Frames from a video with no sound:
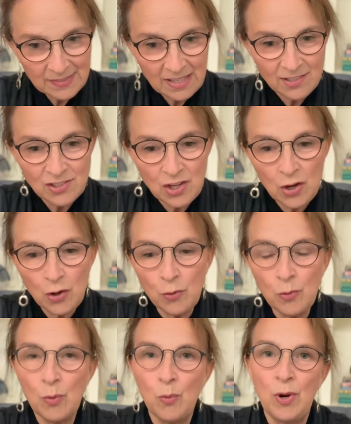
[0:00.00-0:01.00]

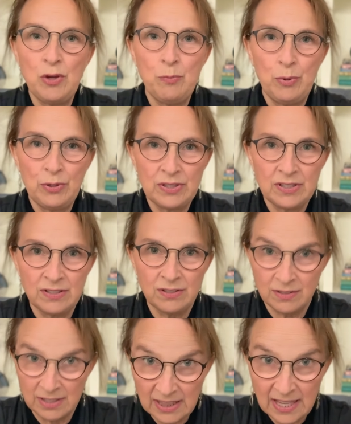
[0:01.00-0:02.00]
So when you put
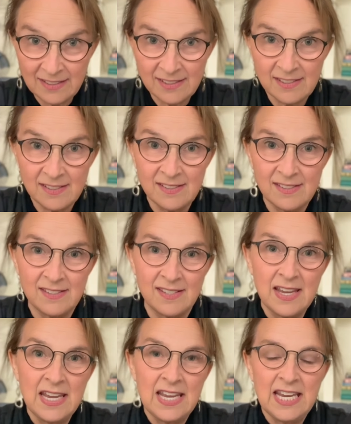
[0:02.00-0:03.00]
the lessons
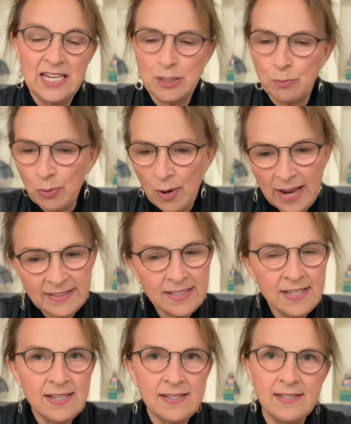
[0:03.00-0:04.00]
into
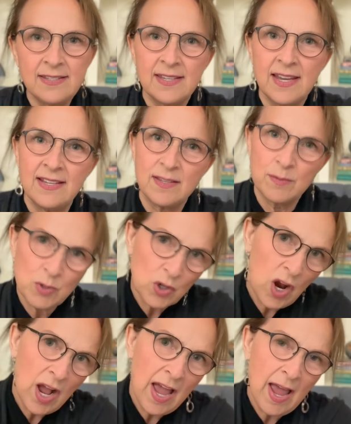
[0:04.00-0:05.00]
practice and
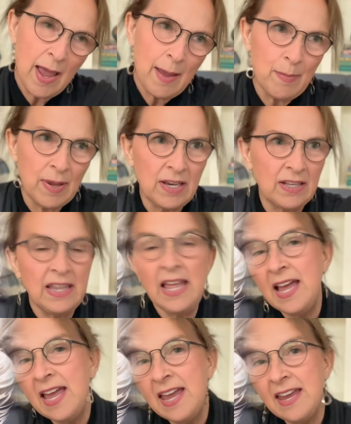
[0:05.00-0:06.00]
subscribe and
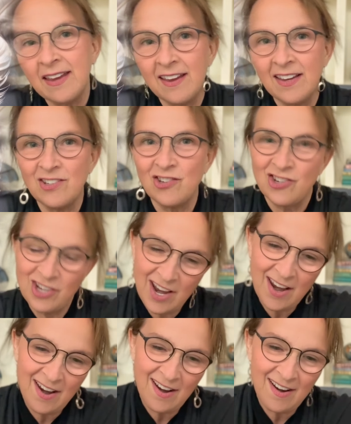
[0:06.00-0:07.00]
like and
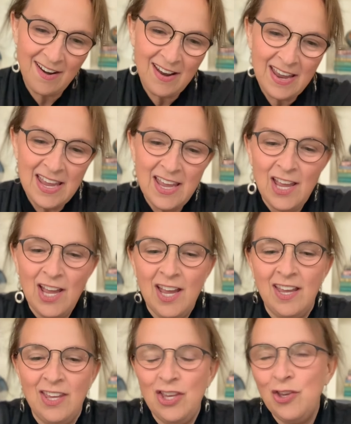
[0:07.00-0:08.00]
share,
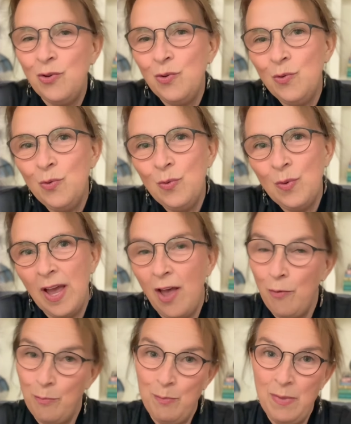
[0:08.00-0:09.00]
you
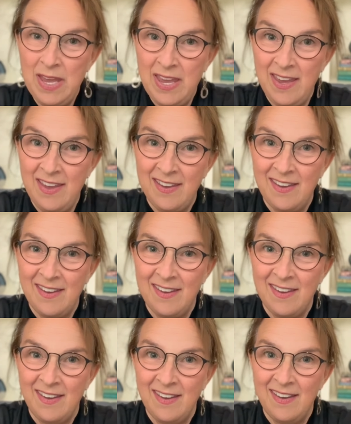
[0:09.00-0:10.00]
help me
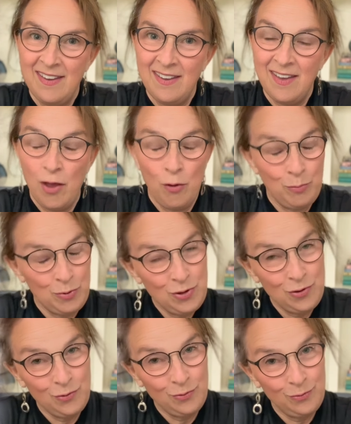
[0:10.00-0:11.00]
help
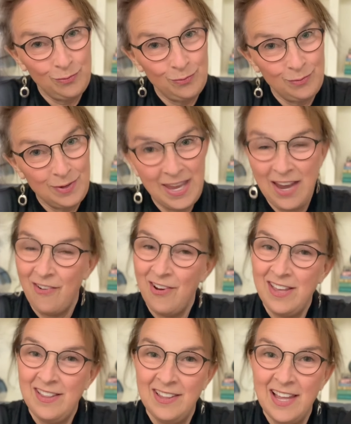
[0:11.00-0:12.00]
you
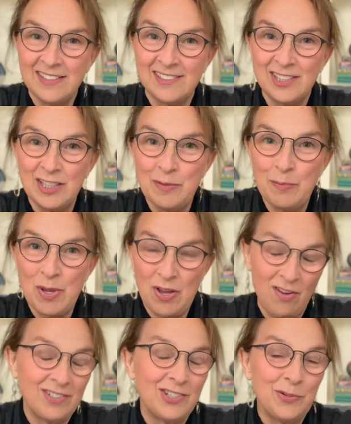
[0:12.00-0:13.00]
carry the lesson
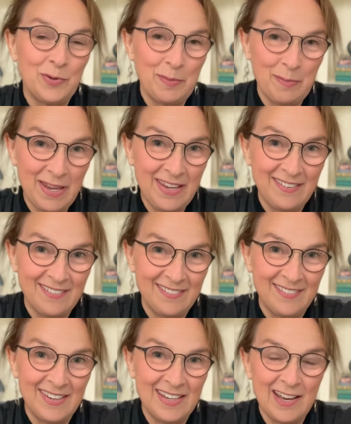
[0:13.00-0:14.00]
beyond you and me.
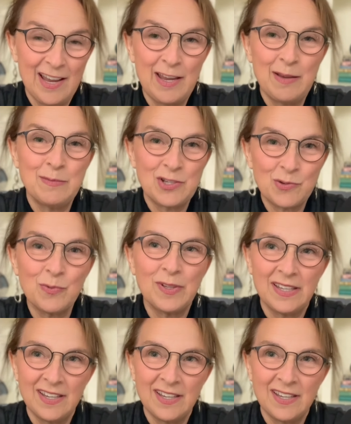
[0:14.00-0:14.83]
And I am just really